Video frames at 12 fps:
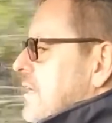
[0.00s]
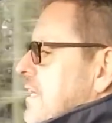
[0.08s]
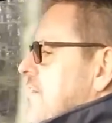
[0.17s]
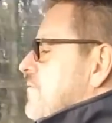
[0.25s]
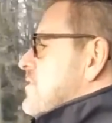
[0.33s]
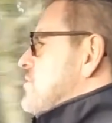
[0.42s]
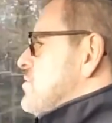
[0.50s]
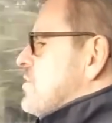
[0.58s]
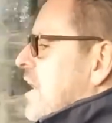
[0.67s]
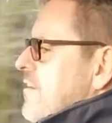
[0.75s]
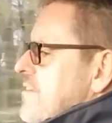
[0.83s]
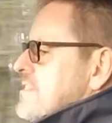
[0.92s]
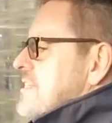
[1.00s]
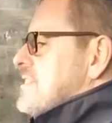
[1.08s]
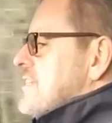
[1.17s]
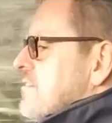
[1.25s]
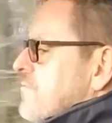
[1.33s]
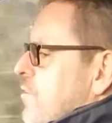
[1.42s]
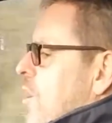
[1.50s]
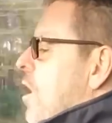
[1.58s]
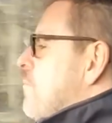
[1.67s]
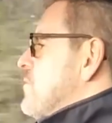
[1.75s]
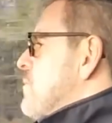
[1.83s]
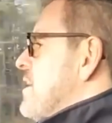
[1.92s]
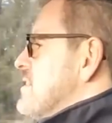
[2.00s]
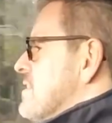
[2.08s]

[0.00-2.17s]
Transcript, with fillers: Efficient driving setting for optimized